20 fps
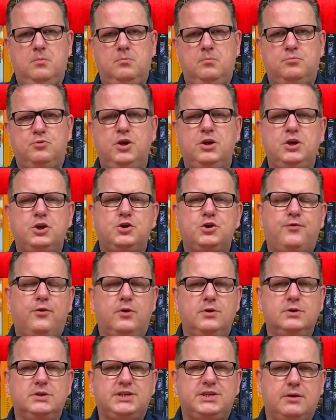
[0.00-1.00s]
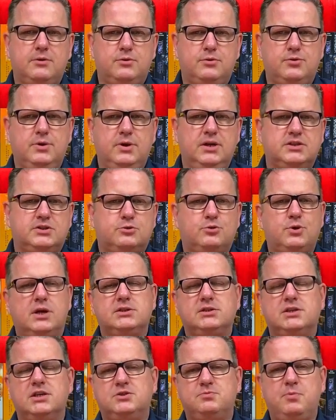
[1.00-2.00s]
British Foreign Secretary Liz
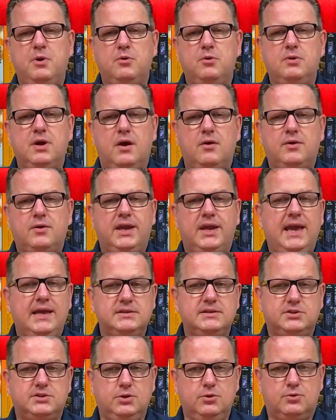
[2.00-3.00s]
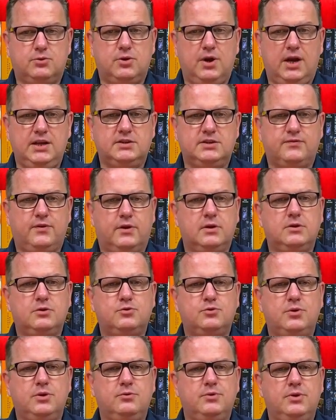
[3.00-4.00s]
Truss has spoken out against Ukraine's
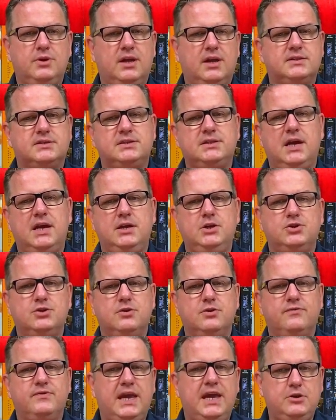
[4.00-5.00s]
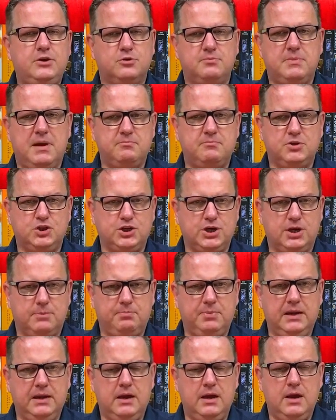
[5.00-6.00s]
voluntary renunciation of NATO membership.
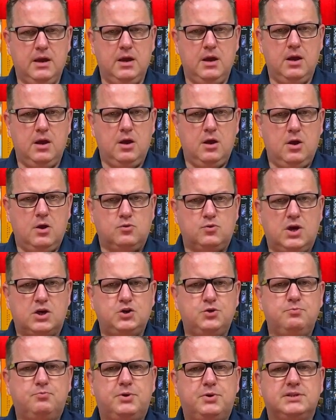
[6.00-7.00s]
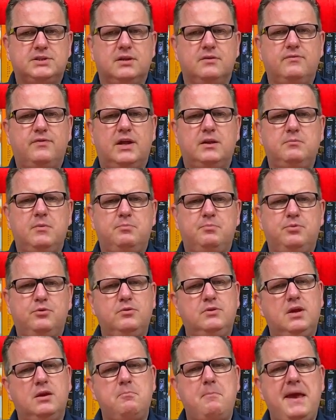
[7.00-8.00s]
Russian President Vladimir
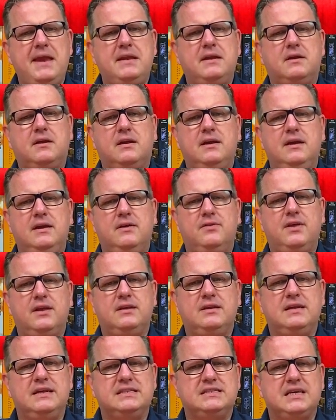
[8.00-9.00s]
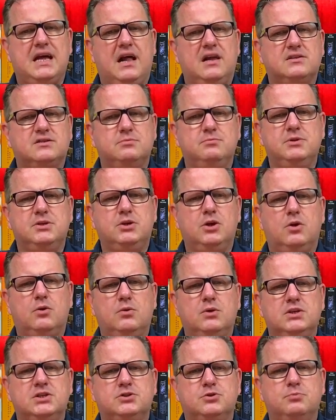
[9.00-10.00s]
Putin made it clear that his ultimate
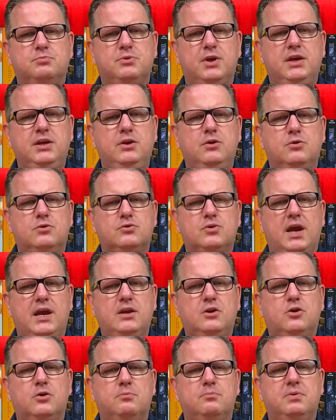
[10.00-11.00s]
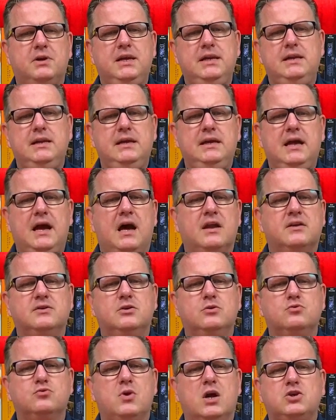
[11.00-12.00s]
goal is to bring Ukraine completely
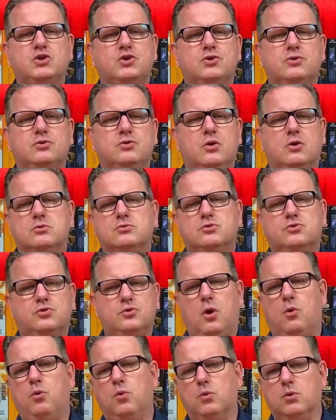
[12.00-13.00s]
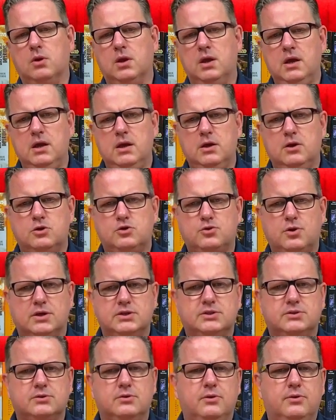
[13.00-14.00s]
under Russian control,
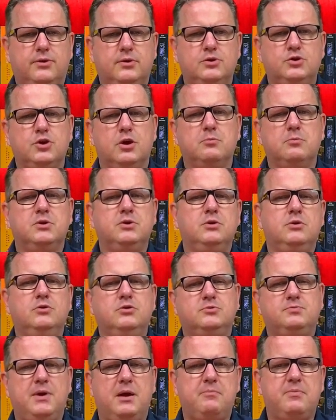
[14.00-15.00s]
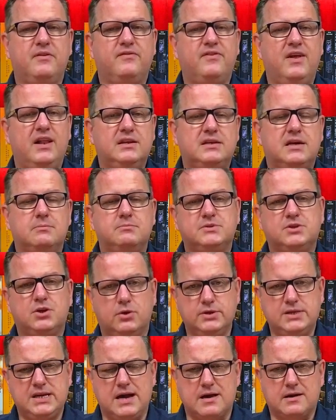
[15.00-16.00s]
Truss told the German newspaper Welt am
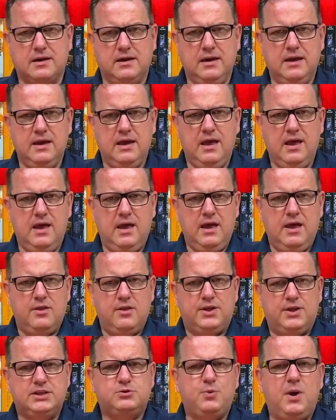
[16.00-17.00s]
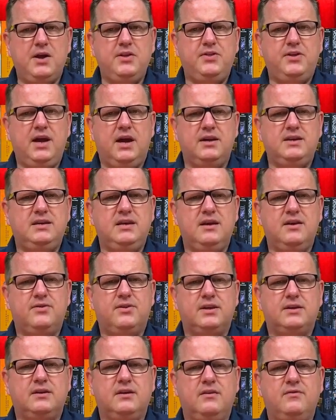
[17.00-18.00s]
Sonntag. That's why the idea
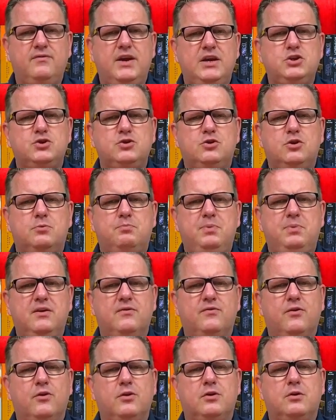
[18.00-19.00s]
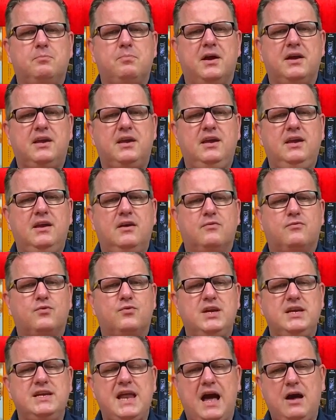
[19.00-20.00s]
that an invasion could be averted by Kiev
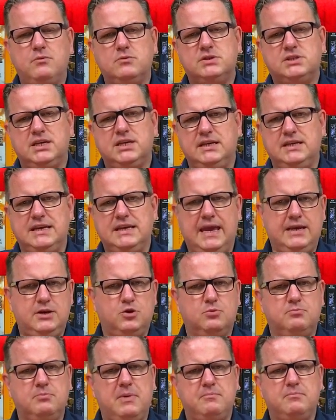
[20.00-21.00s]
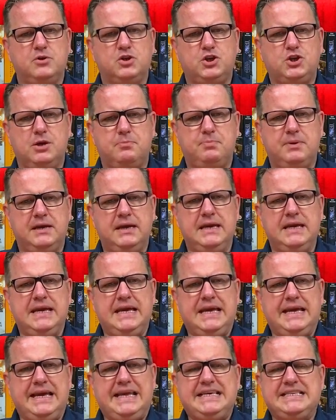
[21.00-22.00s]
renouncing NATO membership
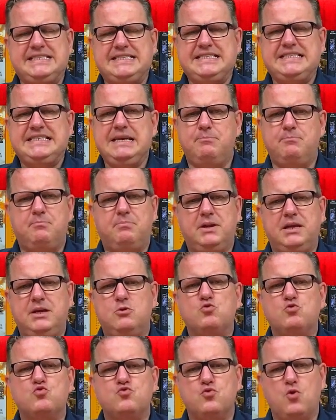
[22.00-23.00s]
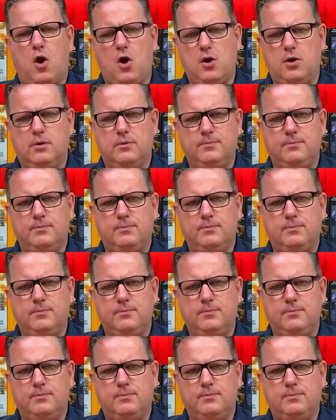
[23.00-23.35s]
is simply wrong.